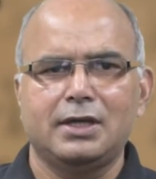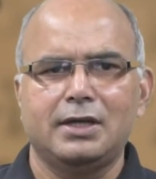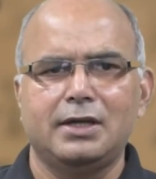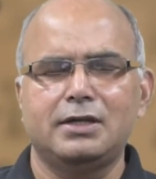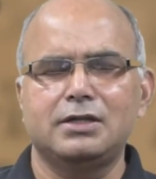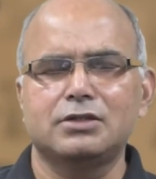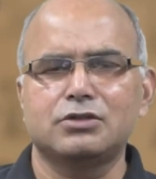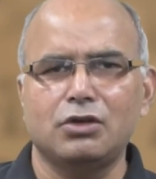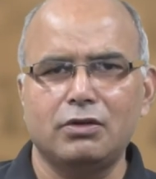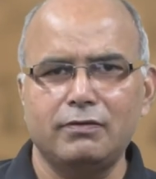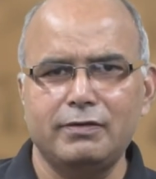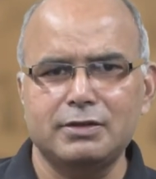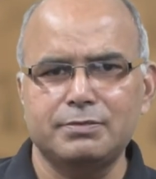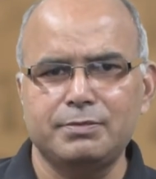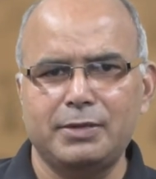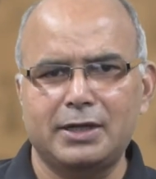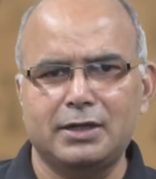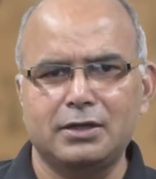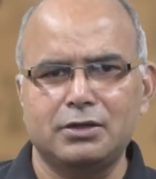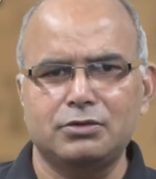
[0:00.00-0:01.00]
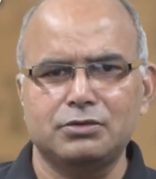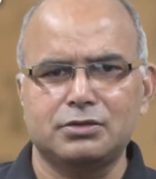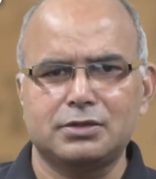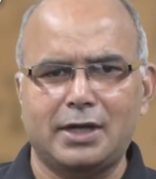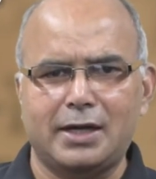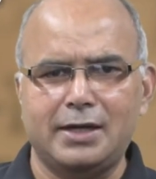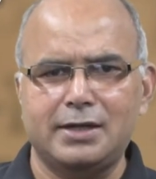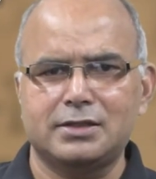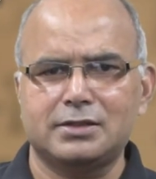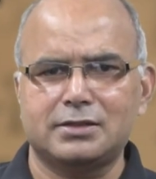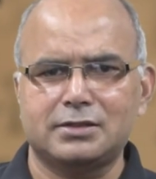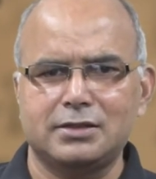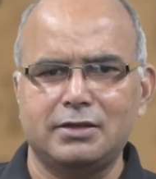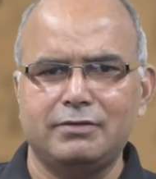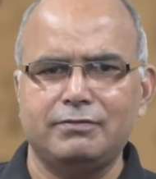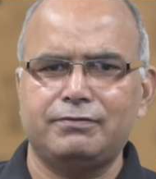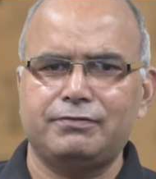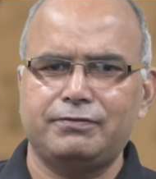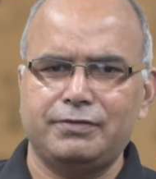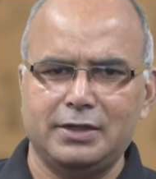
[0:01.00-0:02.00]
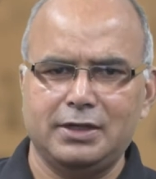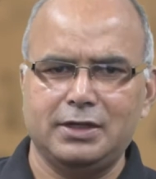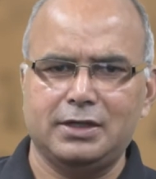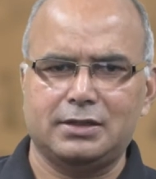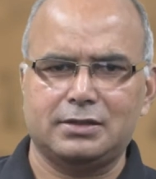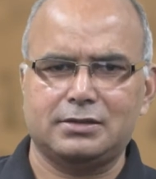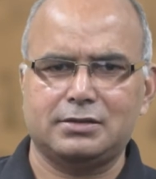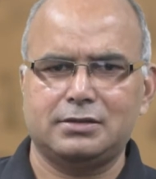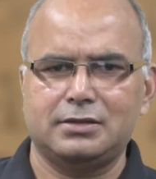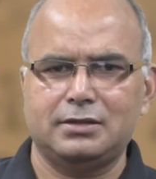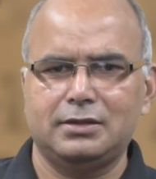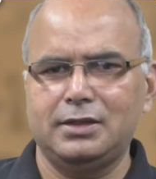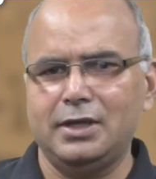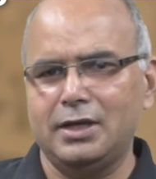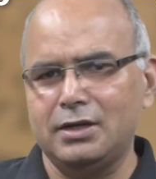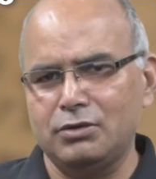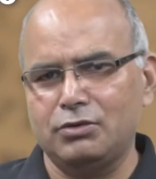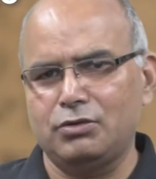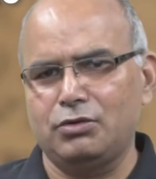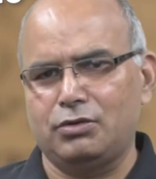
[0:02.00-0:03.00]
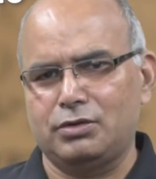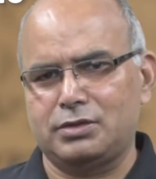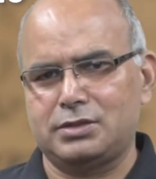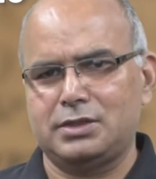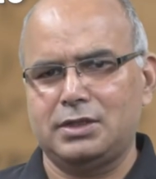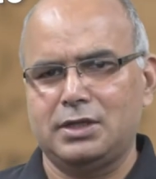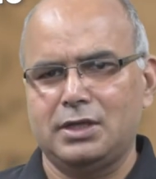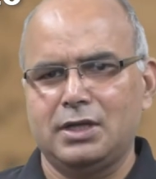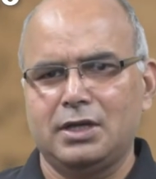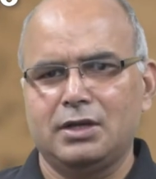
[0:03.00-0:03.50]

it is always better to cite some figures than quotes,